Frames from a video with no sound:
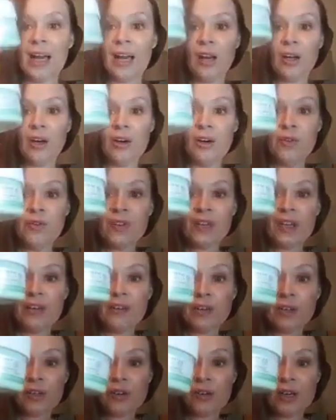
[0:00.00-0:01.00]
aloe
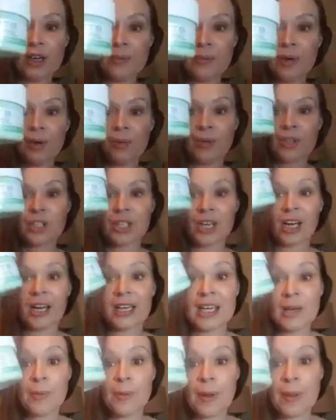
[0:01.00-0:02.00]
vera cream, which I
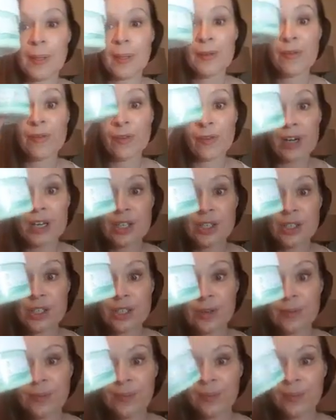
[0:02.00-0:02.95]
keep in the fridge